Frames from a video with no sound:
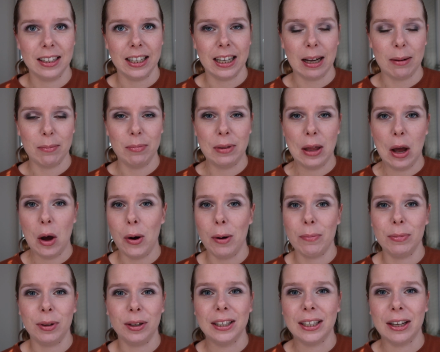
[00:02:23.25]
Like I'm no,
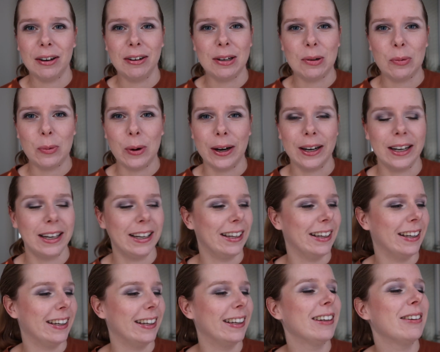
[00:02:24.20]
I'm not the only one
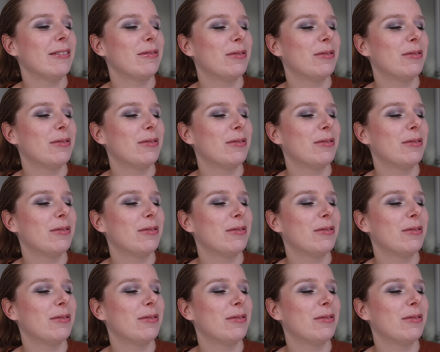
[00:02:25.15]
uh,